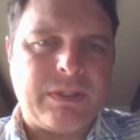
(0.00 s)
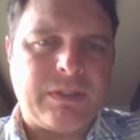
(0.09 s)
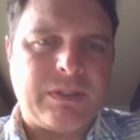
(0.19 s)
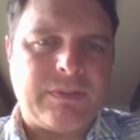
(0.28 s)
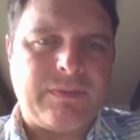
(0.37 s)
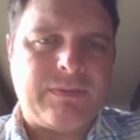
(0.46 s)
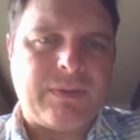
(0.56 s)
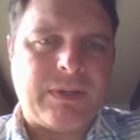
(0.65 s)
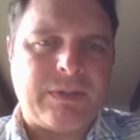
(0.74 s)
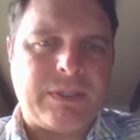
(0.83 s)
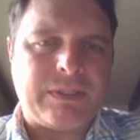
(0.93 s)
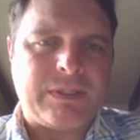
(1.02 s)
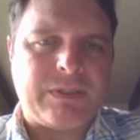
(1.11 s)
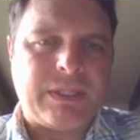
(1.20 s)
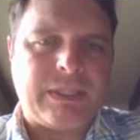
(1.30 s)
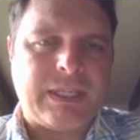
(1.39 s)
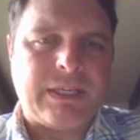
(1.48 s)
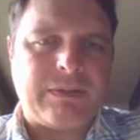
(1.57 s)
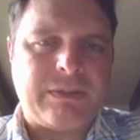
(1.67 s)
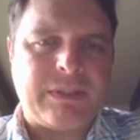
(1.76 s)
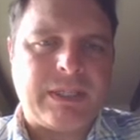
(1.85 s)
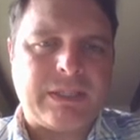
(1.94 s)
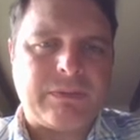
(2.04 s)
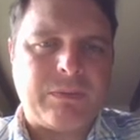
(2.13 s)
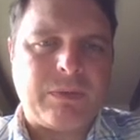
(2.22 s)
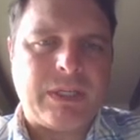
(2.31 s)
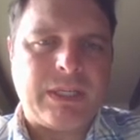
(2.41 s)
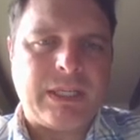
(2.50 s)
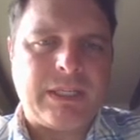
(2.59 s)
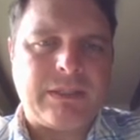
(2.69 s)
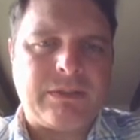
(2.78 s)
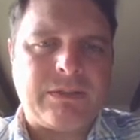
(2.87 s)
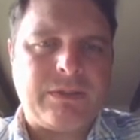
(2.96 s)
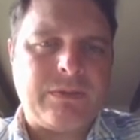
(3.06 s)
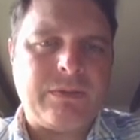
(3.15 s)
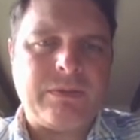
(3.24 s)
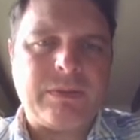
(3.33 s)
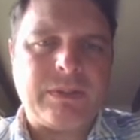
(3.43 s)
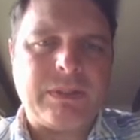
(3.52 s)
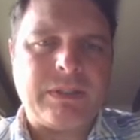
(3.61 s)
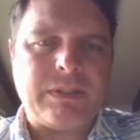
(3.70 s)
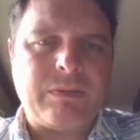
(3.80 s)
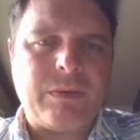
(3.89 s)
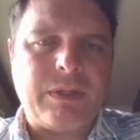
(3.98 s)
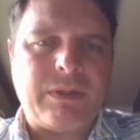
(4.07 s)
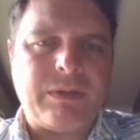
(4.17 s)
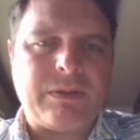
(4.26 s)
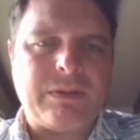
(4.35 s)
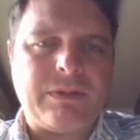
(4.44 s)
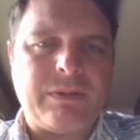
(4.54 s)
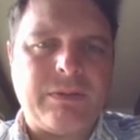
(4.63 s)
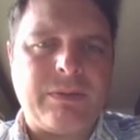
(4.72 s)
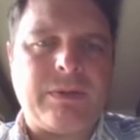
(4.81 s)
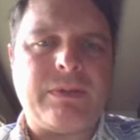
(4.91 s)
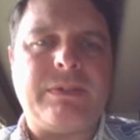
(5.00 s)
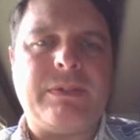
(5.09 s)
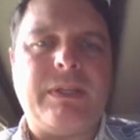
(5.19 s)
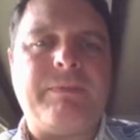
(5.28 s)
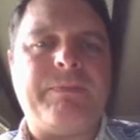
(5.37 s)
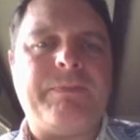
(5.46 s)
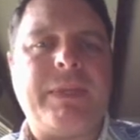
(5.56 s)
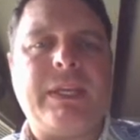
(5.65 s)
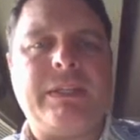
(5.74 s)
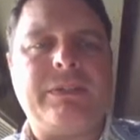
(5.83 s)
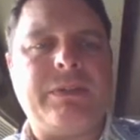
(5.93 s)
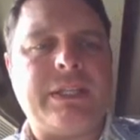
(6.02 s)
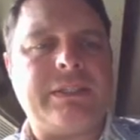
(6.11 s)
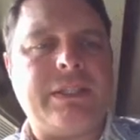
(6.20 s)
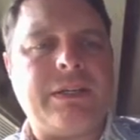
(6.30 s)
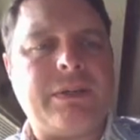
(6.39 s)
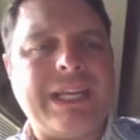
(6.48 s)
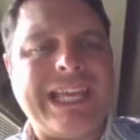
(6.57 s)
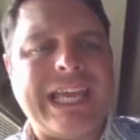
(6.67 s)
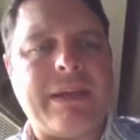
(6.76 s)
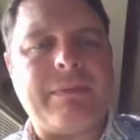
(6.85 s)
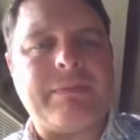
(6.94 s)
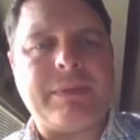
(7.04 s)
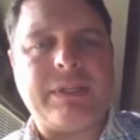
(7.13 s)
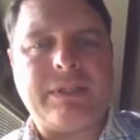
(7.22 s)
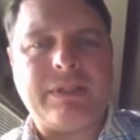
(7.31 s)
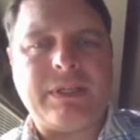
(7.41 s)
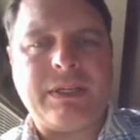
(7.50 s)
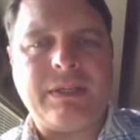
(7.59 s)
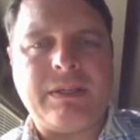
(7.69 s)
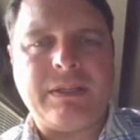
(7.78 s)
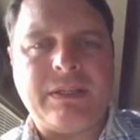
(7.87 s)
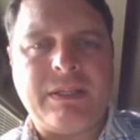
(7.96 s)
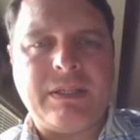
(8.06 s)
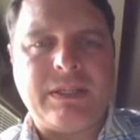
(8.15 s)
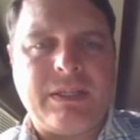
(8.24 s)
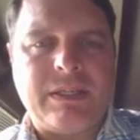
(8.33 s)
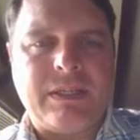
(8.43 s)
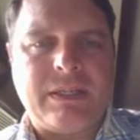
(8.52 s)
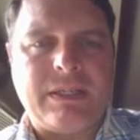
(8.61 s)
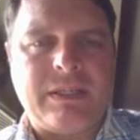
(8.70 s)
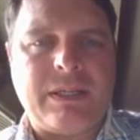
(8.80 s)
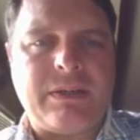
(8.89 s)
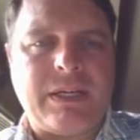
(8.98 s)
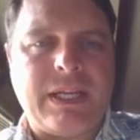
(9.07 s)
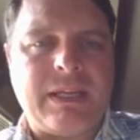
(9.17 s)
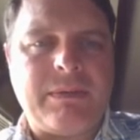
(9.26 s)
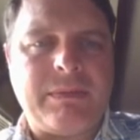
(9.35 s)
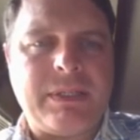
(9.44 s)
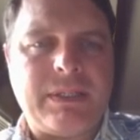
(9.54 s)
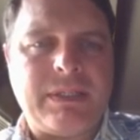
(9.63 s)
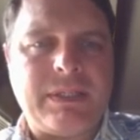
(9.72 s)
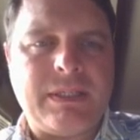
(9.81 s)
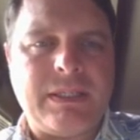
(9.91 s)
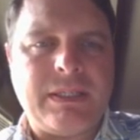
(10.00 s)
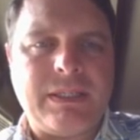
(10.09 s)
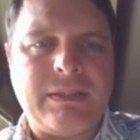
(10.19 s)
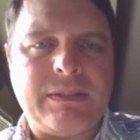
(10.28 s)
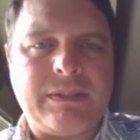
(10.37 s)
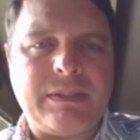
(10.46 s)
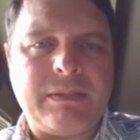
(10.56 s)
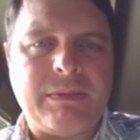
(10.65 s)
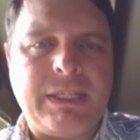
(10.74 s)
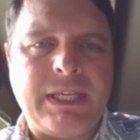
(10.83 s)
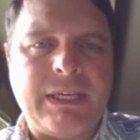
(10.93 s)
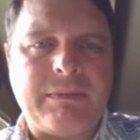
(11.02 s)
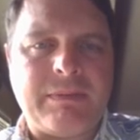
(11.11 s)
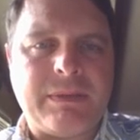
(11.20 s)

If you followed it straight down, that's 1 and 2, 1/3, 2/3. Yep. So that's letter M. Okay. Letter M is going to be M.